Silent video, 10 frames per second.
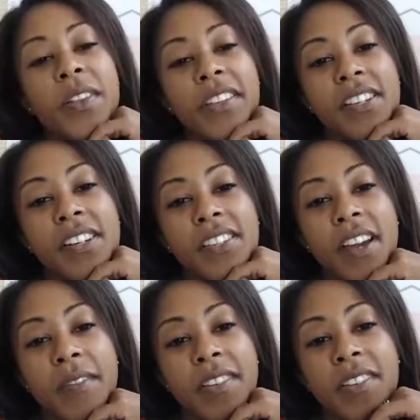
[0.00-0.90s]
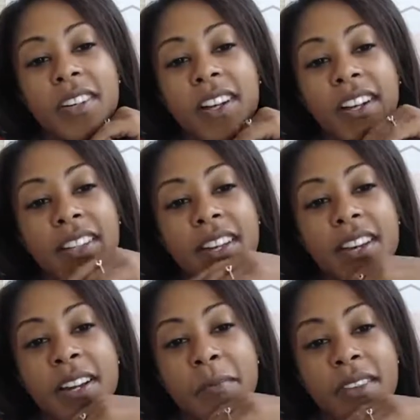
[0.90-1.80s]
that's a good time to do it. Can I get that
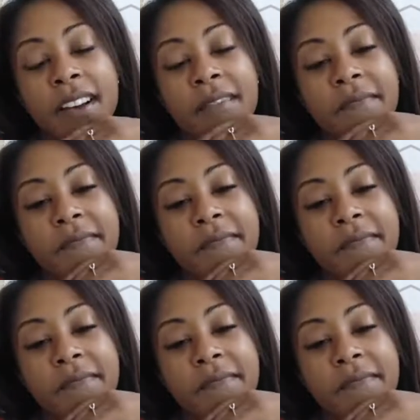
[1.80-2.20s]
on Amazon?